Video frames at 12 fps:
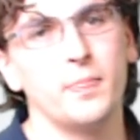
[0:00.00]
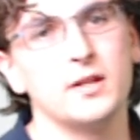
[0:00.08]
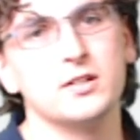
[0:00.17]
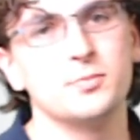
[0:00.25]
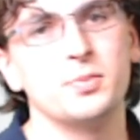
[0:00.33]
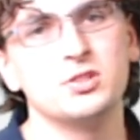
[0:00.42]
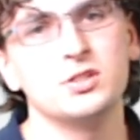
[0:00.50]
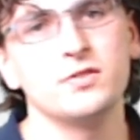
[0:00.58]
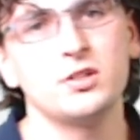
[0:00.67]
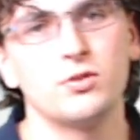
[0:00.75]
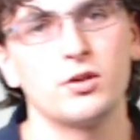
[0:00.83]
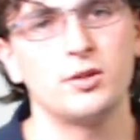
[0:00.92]
is the
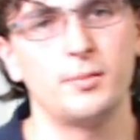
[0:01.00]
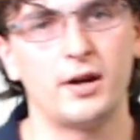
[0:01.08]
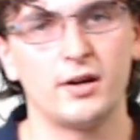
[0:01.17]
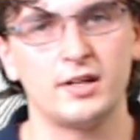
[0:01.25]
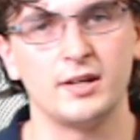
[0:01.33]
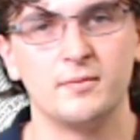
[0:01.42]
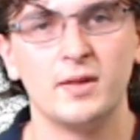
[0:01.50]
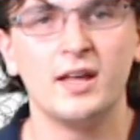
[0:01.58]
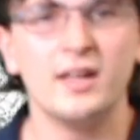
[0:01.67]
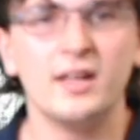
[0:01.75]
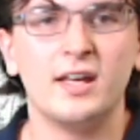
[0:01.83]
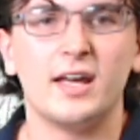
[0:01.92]
Pacific North American
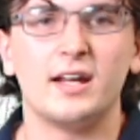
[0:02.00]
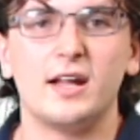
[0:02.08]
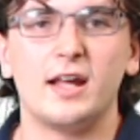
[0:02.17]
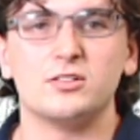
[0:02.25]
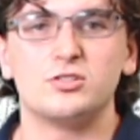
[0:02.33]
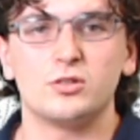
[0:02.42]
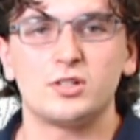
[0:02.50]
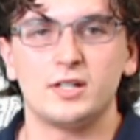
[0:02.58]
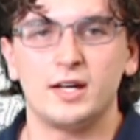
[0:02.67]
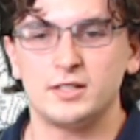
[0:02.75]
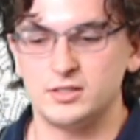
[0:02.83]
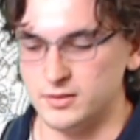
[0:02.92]
and ENSO
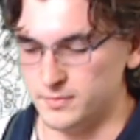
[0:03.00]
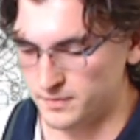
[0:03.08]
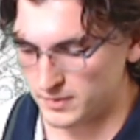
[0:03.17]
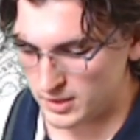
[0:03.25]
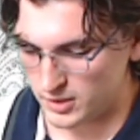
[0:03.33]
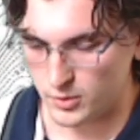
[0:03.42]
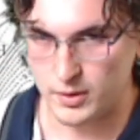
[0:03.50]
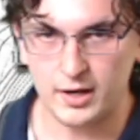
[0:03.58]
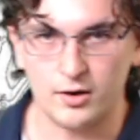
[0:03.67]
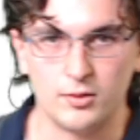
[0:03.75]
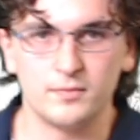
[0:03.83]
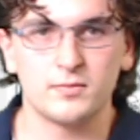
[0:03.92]
connected?
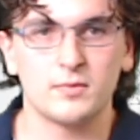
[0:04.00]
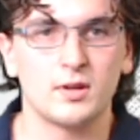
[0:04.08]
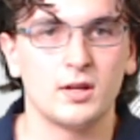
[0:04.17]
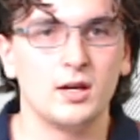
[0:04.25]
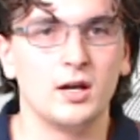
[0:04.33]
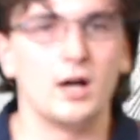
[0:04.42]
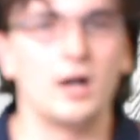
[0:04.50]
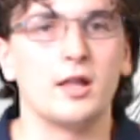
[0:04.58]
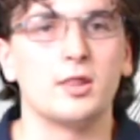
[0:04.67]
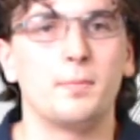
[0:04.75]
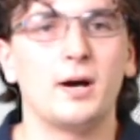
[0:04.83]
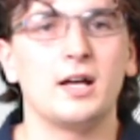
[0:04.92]
Well,
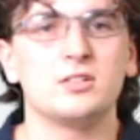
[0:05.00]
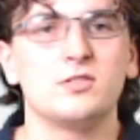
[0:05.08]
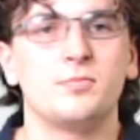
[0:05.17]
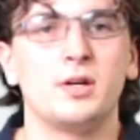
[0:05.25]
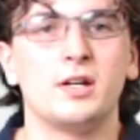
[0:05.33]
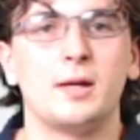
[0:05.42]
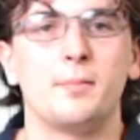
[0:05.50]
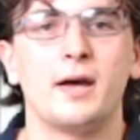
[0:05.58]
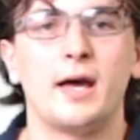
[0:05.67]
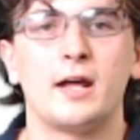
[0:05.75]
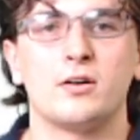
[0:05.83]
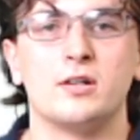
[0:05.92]
the positive PNA
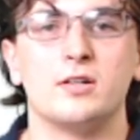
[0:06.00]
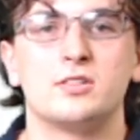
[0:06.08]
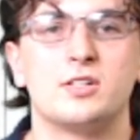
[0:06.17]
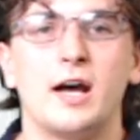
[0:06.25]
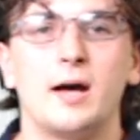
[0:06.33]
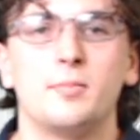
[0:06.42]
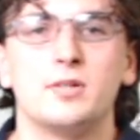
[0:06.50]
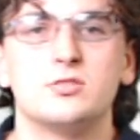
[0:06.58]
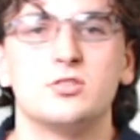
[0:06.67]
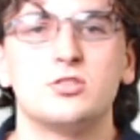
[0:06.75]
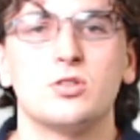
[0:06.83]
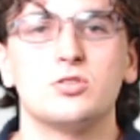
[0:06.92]
pattern at the top is
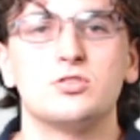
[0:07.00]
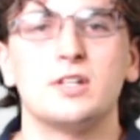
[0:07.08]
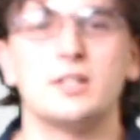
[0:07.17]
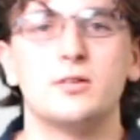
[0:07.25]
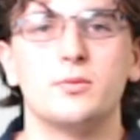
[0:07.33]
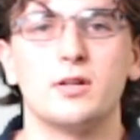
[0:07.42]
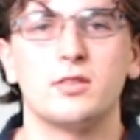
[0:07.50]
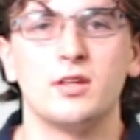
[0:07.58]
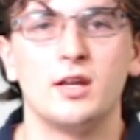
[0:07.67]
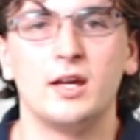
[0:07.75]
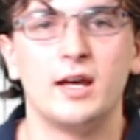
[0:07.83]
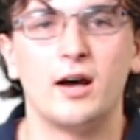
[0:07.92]
associated with
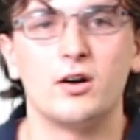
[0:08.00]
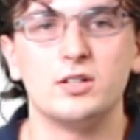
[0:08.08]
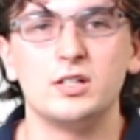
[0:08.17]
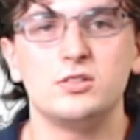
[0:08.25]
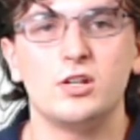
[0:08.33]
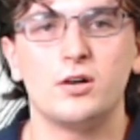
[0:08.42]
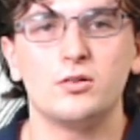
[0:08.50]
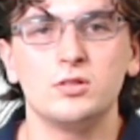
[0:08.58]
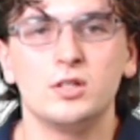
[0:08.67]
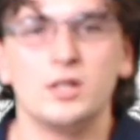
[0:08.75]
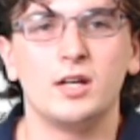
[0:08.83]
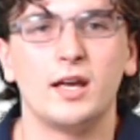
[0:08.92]
El Nino,
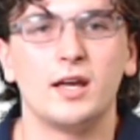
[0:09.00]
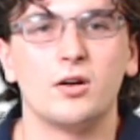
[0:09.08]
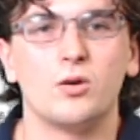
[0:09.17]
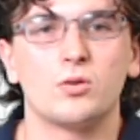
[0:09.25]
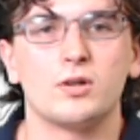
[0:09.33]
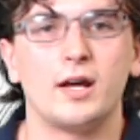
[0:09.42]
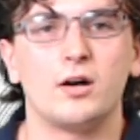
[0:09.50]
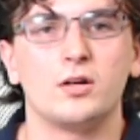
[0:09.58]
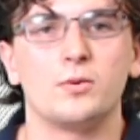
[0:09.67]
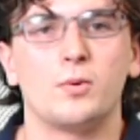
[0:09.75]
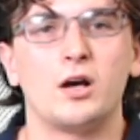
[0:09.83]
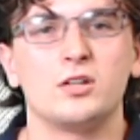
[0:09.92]
and Hornell
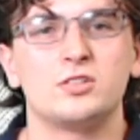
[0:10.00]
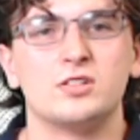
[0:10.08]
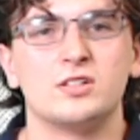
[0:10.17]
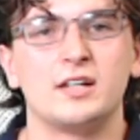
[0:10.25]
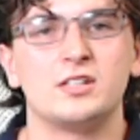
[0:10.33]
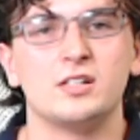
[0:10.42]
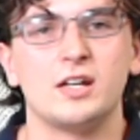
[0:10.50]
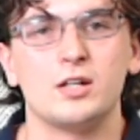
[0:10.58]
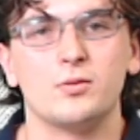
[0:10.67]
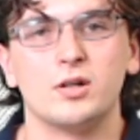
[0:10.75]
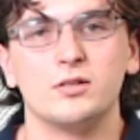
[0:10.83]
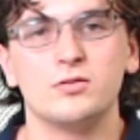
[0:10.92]
and Wallace in
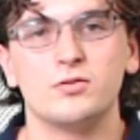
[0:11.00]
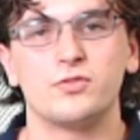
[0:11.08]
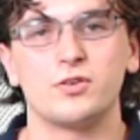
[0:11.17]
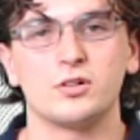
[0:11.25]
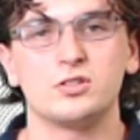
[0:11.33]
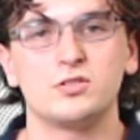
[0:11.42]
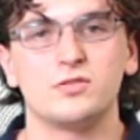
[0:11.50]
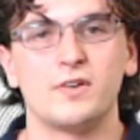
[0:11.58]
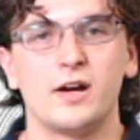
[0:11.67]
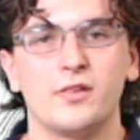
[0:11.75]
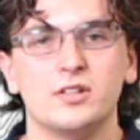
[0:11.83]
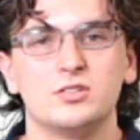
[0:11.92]
1981 first
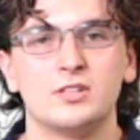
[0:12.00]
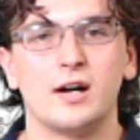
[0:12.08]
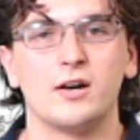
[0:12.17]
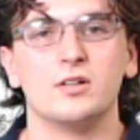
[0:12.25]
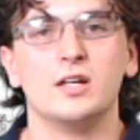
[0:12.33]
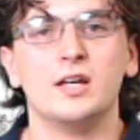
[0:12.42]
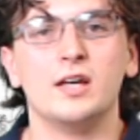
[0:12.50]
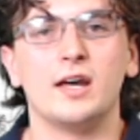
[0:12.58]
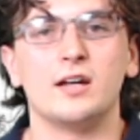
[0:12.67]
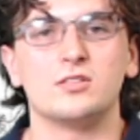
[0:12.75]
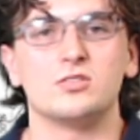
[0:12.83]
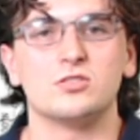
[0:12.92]
found this out,
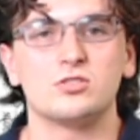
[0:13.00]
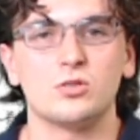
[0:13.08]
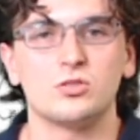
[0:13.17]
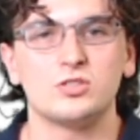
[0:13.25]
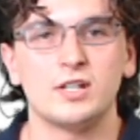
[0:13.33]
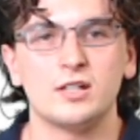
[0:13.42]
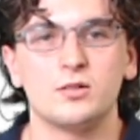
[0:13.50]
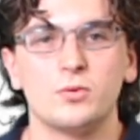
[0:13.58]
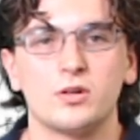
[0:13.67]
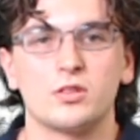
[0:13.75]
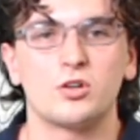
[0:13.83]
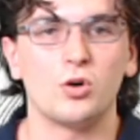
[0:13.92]
and it's associated
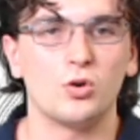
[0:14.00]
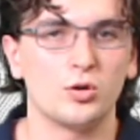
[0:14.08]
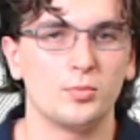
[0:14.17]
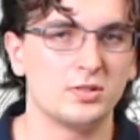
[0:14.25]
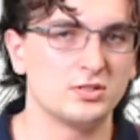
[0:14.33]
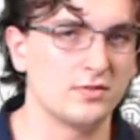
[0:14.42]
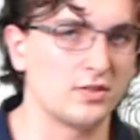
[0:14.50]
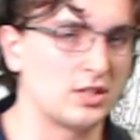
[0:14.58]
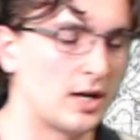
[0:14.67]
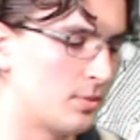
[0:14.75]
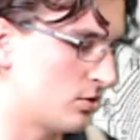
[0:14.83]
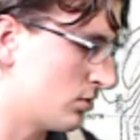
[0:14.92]
with cold Pacific
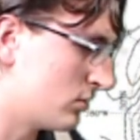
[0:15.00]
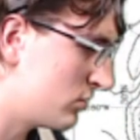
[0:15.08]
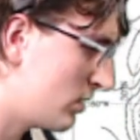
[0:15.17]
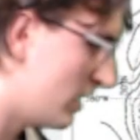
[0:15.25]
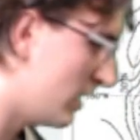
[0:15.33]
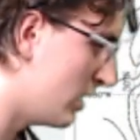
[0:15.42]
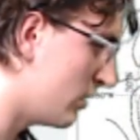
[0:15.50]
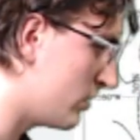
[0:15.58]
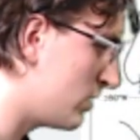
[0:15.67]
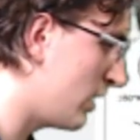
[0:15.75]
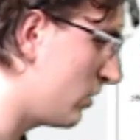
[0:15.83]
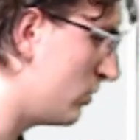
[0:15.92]
temperatures. If we
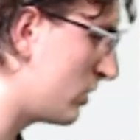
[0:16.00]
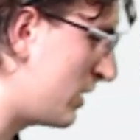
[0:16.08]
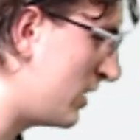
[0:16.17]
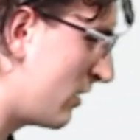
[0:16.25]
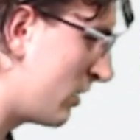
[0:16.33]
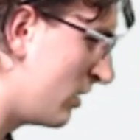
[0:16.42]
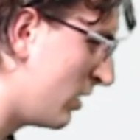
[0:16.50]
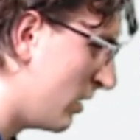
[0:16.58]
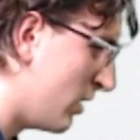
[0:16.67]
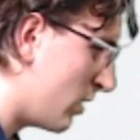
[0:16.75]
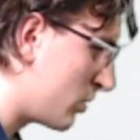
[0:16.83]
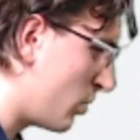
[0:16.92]
take a look here,
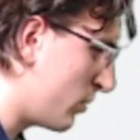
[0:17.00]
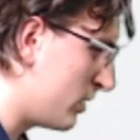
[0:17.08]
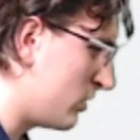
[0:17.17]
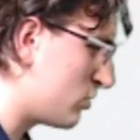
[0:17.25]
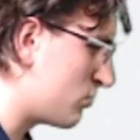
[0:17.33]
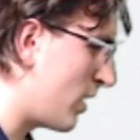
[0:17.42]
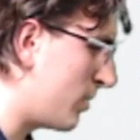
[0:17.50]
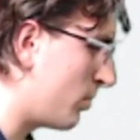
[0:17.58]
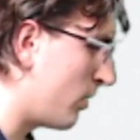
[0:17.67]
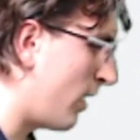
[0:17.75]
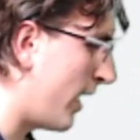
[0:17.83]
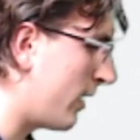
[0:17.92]
according to
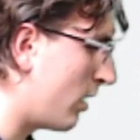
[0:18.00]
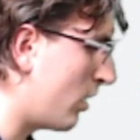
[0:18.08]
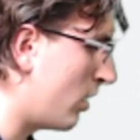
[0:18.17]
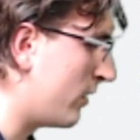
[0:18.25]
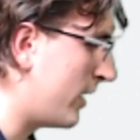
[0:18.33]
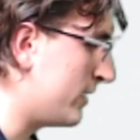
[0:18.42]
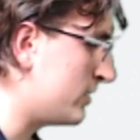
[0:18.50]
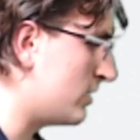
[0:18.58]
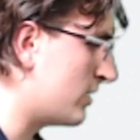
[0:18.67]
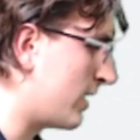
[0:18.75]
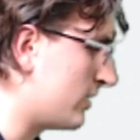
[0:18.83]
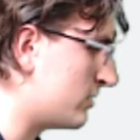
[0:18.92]
Schwaber et al.
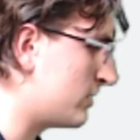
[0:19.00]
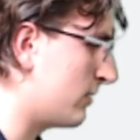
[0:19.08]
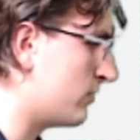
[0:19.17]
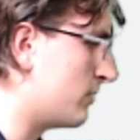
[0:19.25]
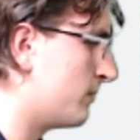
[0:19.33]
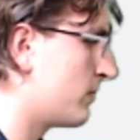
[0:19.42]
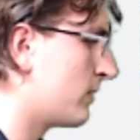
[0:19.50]
1997,